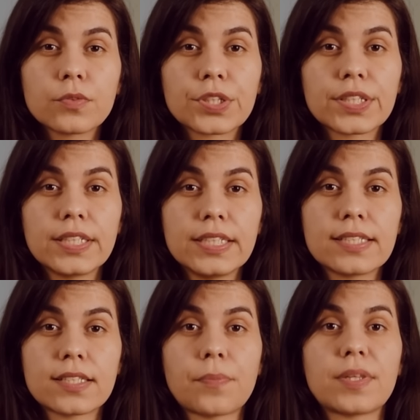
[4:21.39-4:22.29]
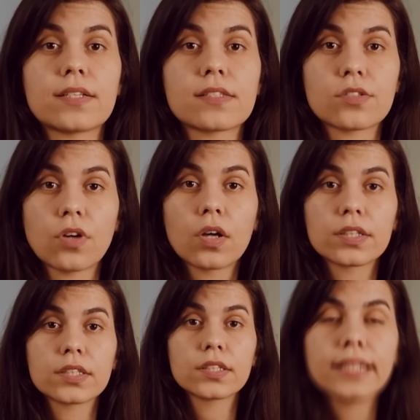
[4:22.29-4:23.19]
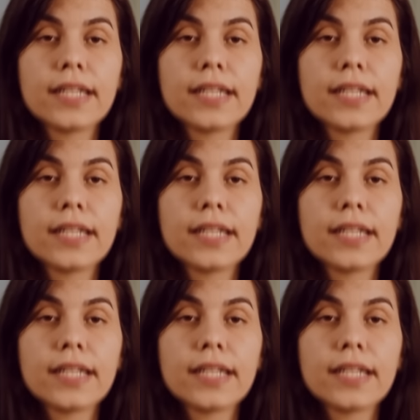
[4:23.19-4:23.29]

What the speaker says: we're gonna need something stronger.